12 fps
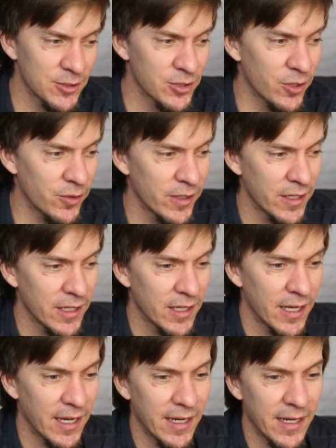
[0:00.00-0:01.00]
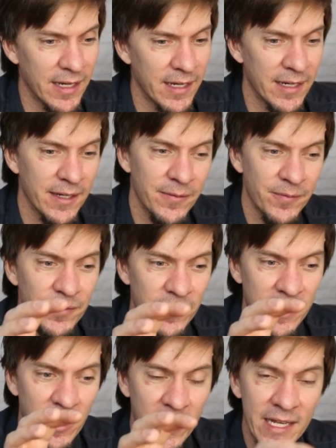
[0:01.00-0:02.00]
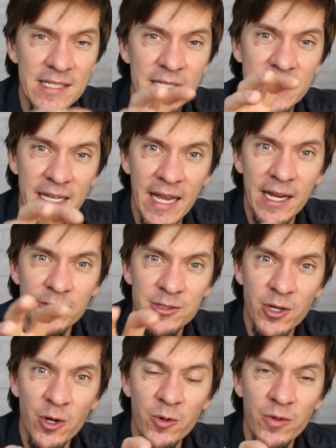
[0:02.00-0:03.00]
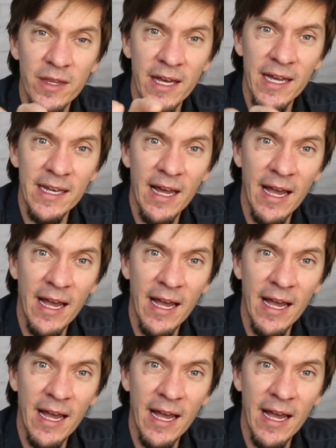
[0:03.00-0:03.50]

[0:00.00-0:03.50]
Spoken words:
So there is a day or so that